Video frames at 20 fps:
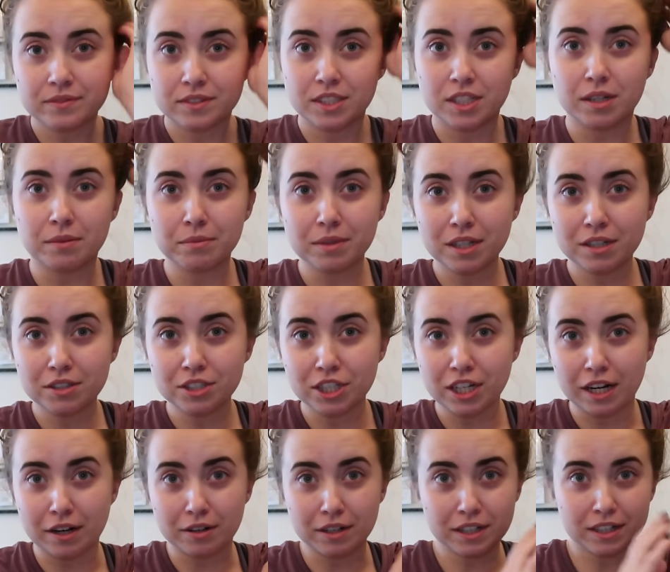So I'm gonna go
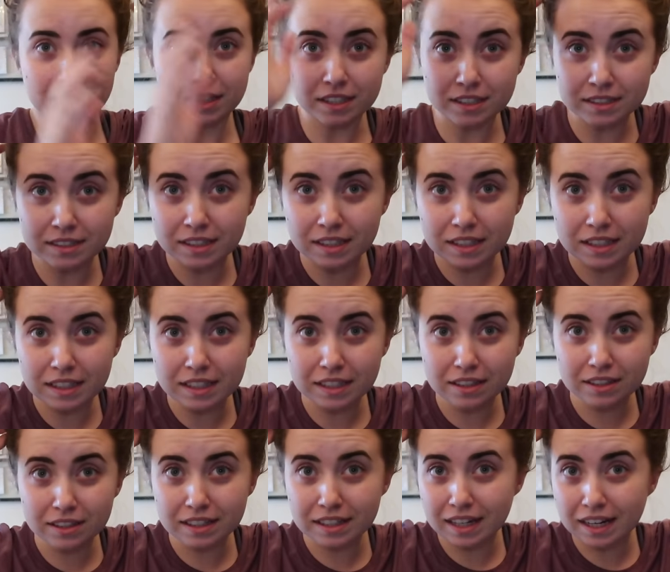shower because
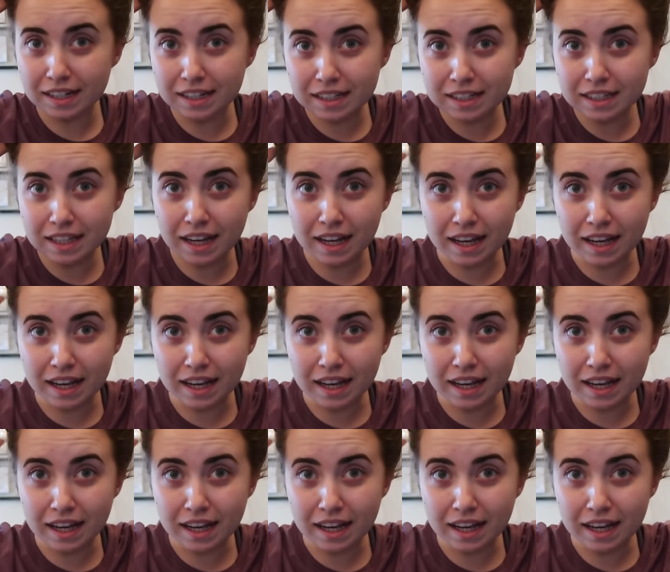clearly I need